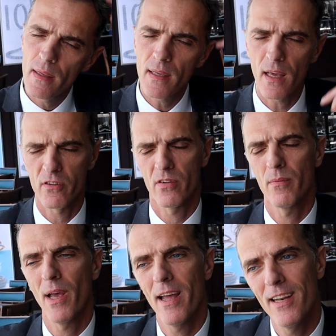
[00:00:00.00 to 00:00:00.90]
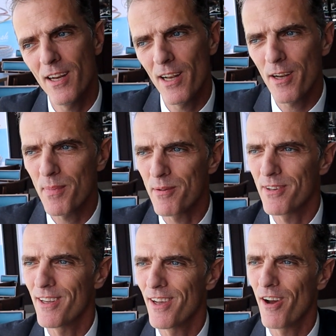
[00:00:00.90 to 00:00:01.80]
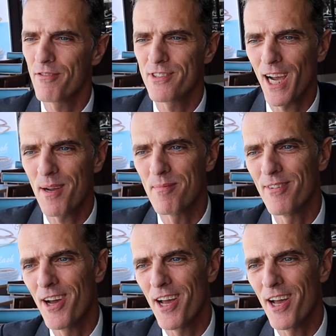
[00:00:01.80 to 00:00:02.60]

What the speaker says: Yes, I need a little bit of time